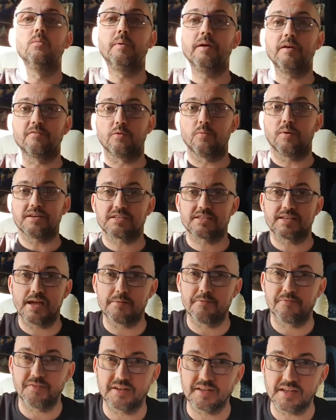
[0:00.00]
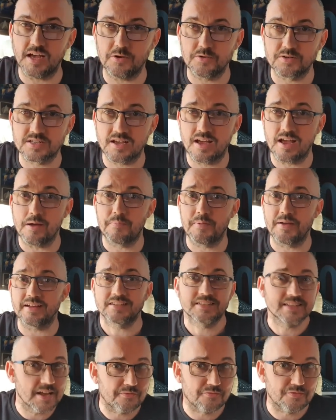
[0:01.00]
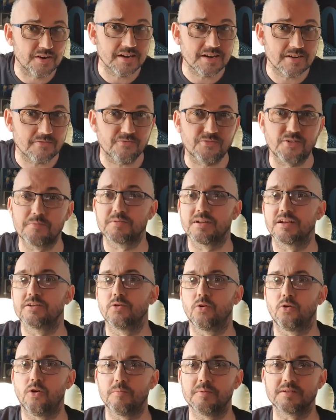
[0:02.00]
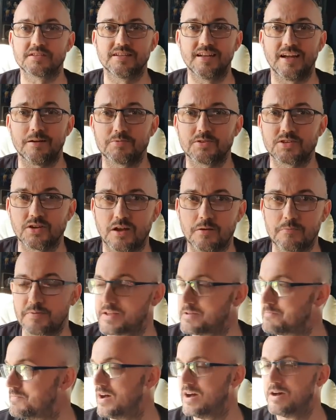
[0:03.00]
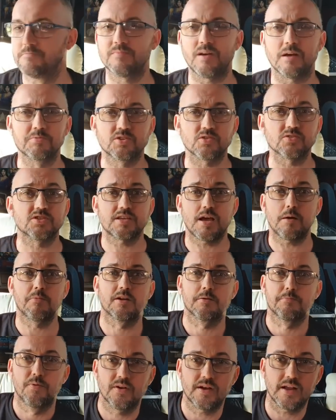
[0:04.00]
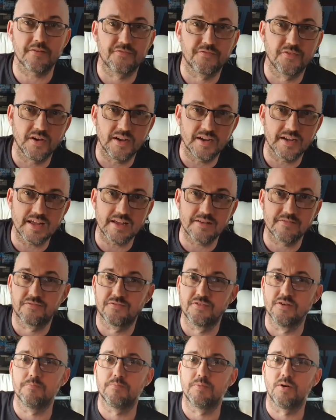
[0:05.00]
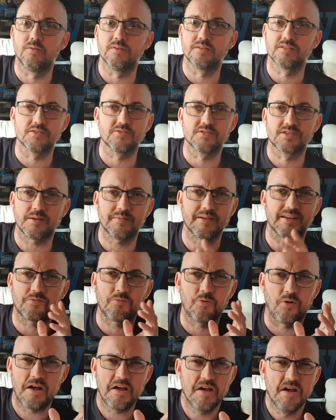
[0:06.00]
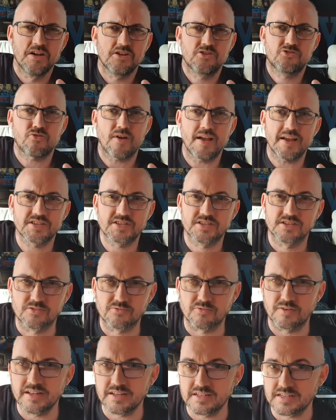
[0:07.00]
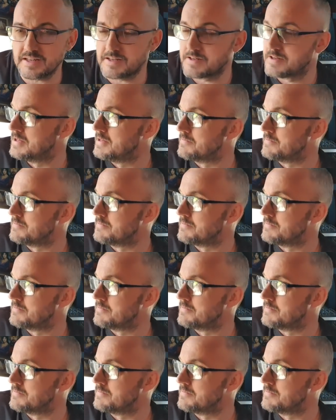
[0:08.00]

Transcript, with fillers: Bit of a West Ham video, something a bit different from the norm, isn't it? I'm sure I'd be um, I'm sure someone will put their foot in it in football and do something quite crass and greedy.